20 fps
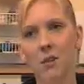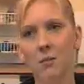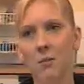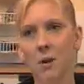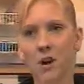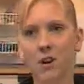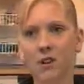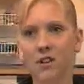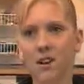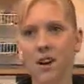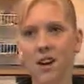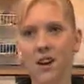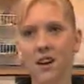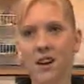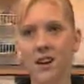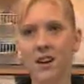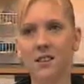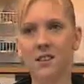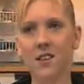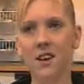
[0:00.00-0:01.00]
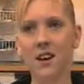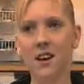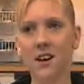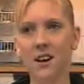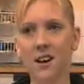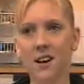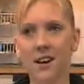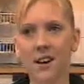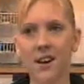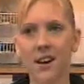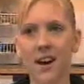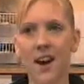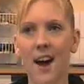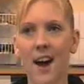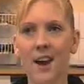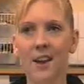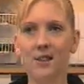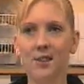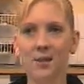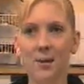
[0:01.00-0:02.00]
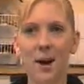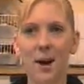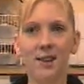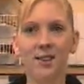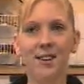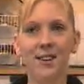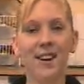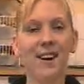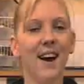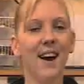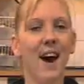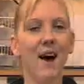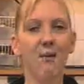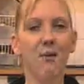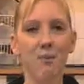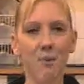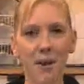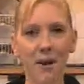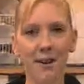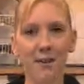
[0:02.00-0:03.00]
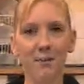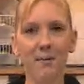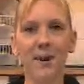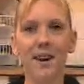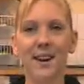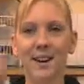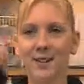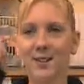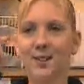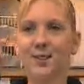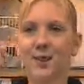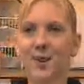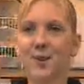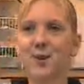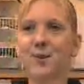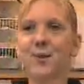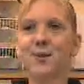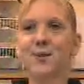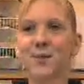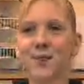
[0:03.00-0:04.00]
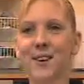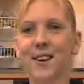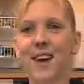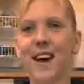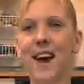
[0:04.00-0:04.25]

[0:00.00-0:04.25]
because it ain't easy. And I swear to you, I will be in schools.